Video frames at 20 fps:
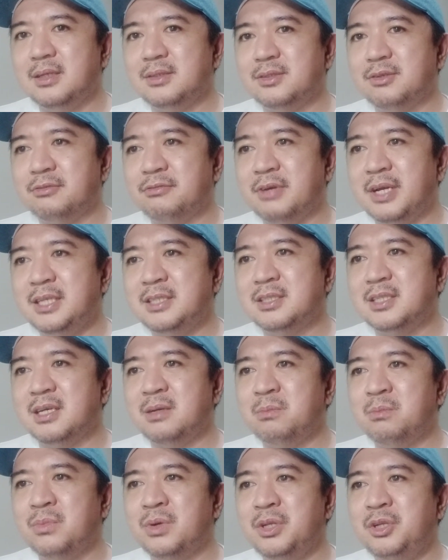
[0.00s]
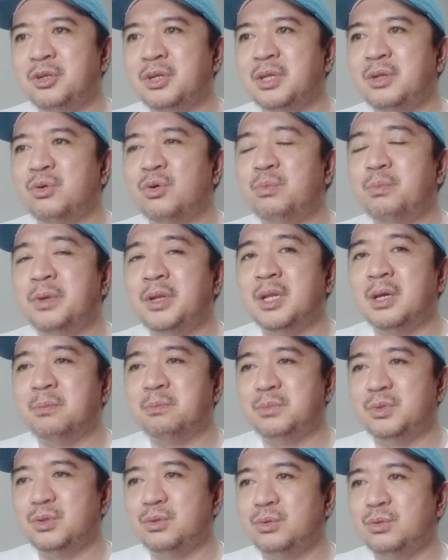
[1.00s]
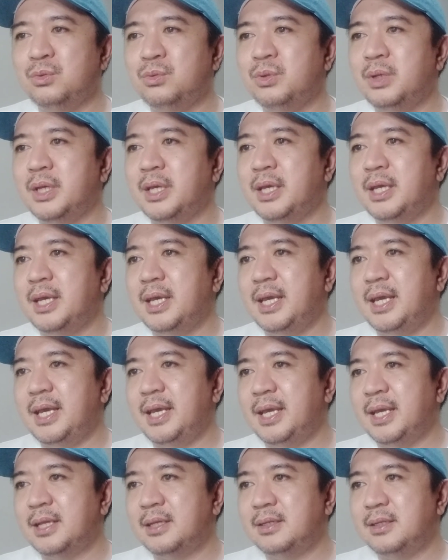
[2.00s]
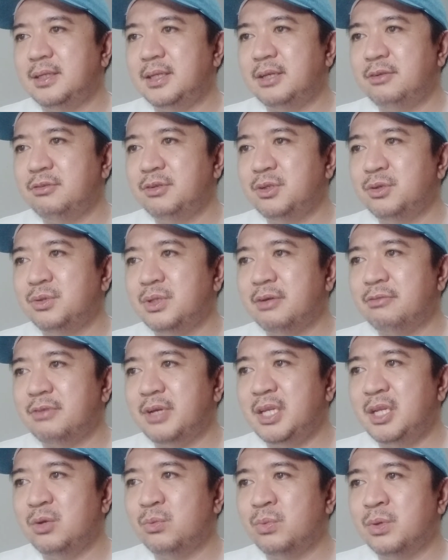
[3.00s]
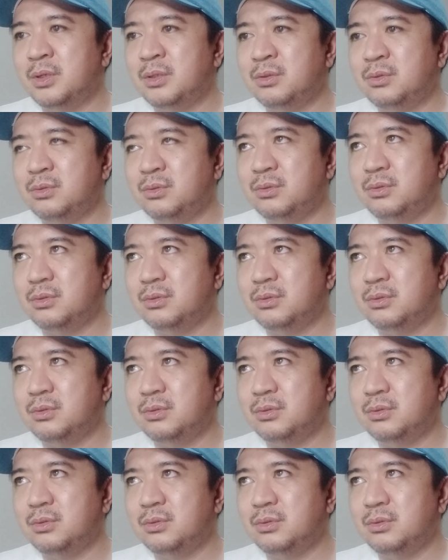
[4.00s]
So find someone you can open up to. And if you don't have anyone,